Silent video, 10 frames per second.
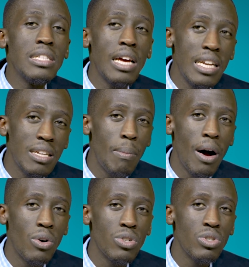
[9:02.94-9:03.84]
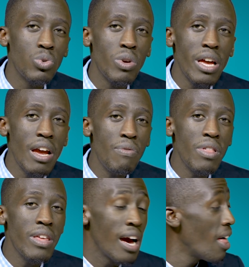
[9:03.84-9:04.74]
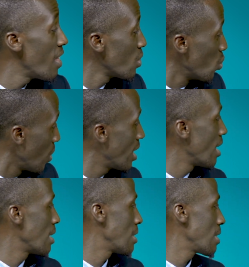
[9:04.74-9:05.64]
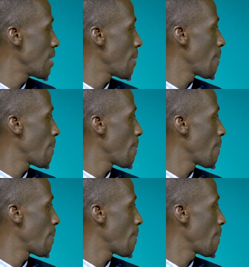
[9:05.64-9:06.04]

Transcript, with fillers: tantamount to everything other than greatness. Wow.